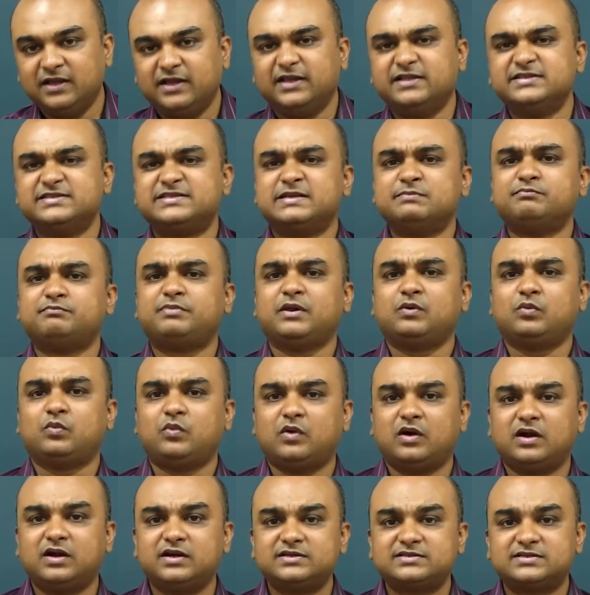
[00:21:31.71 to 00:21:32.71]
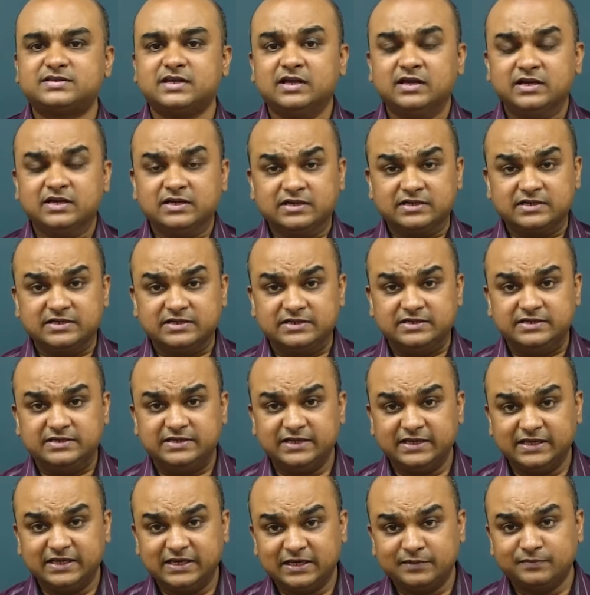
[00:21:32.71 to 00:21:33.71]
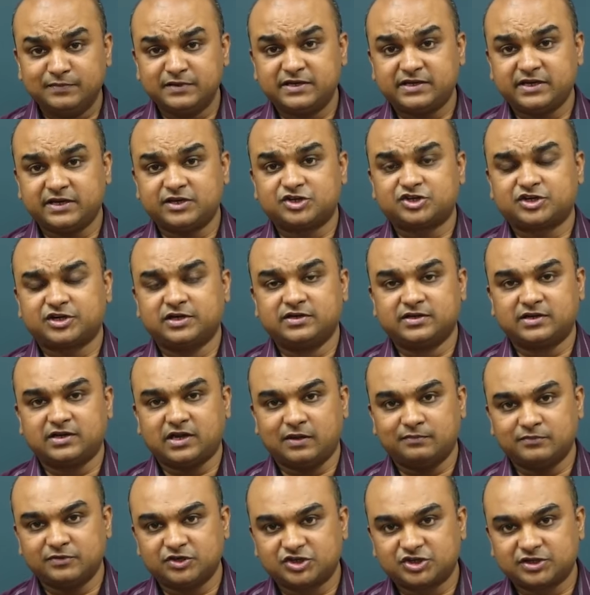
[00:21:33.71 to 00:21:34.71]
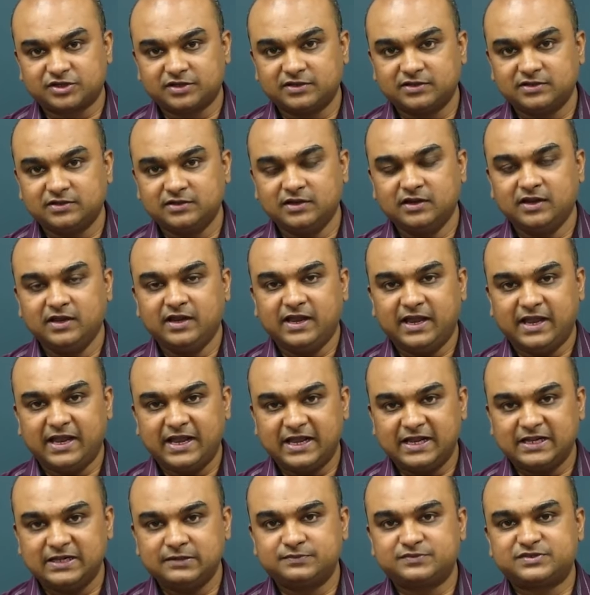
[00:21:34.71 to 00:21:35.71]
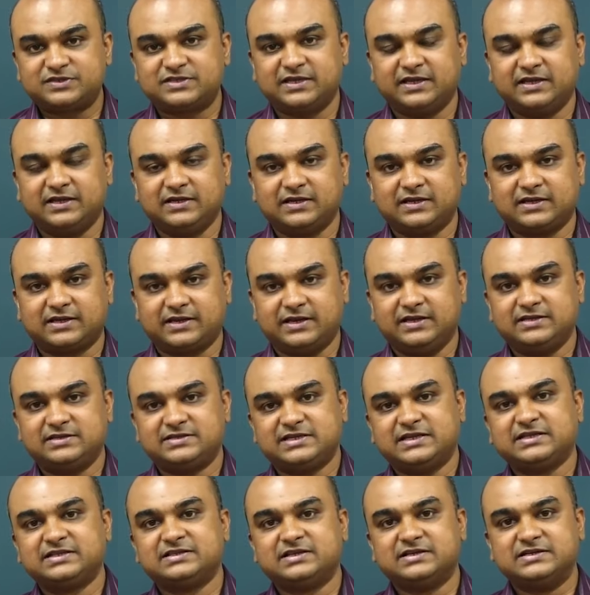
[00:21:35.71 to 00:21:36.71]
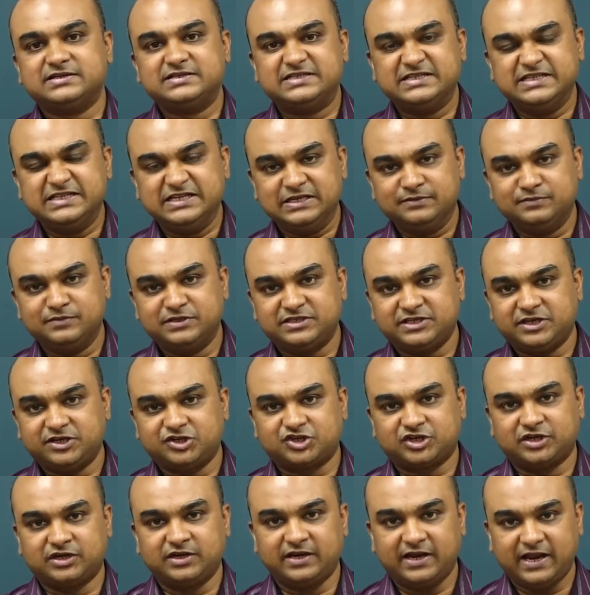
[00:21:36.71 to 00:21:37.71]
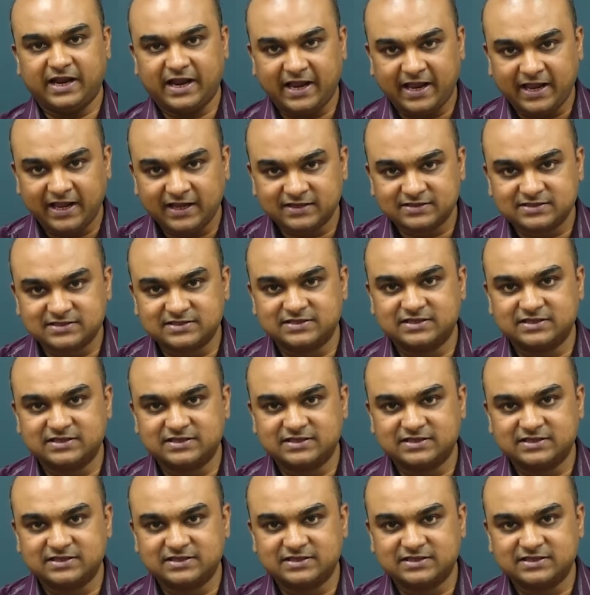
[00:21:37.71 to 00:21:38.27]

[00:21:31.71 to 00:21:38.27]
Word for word: In simple words, delimitation commission helps in creating the delimitation acts.